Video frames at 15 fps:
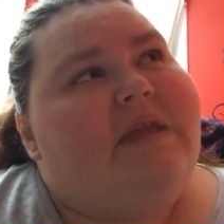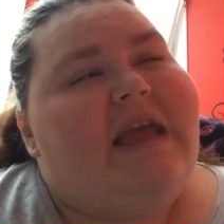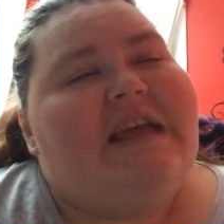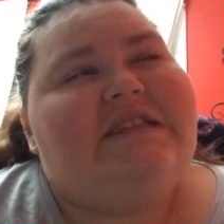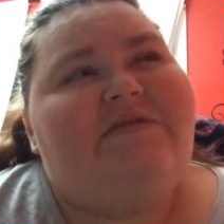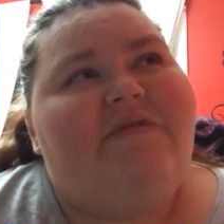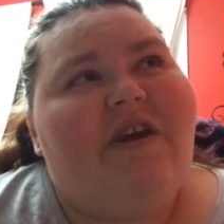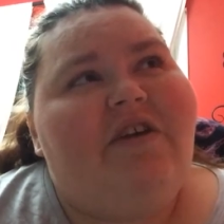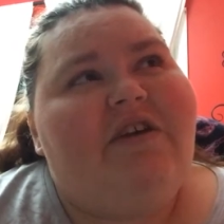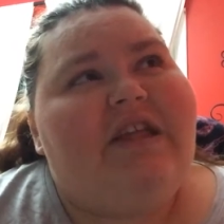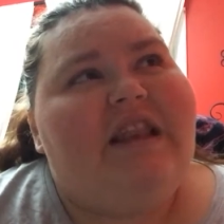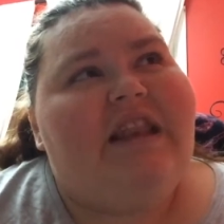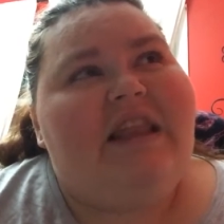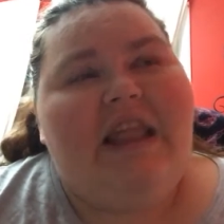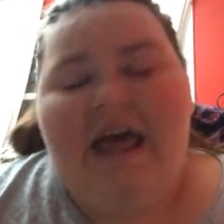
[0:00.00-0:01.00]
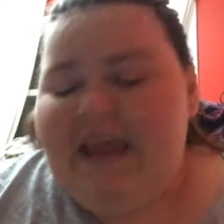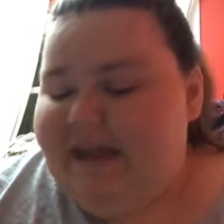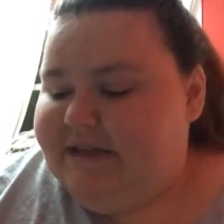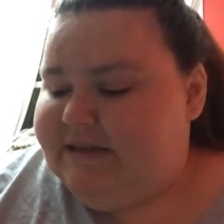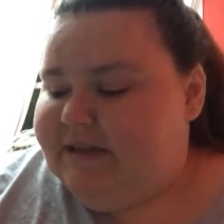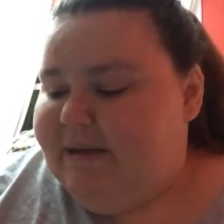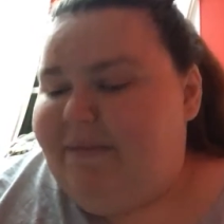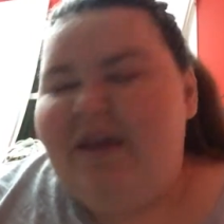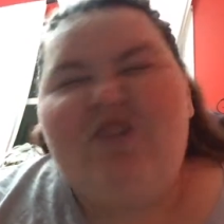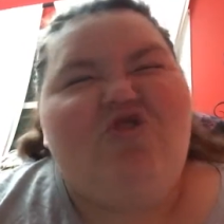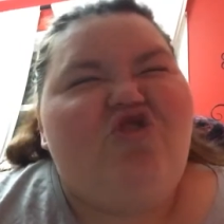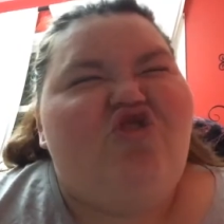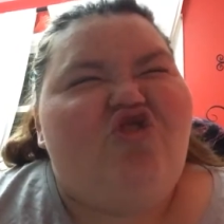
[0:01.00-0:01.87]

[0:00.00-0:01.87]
it's very light. I'm like,